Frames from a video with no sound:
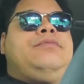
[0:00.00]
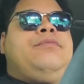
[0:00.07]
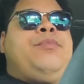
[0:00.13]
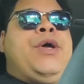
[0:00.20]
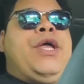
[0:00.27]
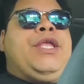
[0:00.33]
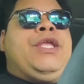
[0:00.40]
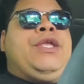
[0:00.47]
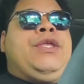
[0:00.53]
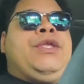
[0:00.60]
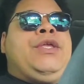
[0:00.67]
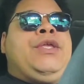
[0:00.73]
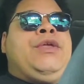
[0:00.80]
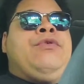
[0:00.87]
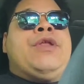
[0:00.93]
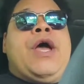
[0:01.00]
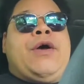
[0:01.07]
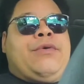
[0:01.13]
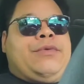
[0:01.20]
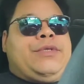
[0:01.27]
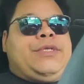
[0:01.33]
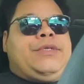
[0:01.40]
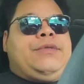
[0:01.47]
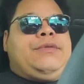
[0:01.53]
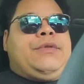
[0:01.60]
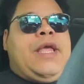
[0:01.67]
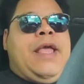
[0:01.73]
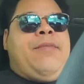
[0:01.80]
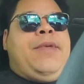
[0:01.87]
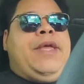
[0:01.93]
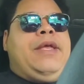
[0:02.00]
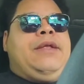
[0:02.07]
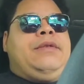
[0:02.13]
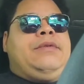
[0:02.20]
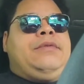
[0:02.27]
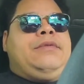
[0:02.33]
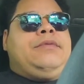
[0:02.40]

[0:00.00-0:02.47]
but you don't. Amen.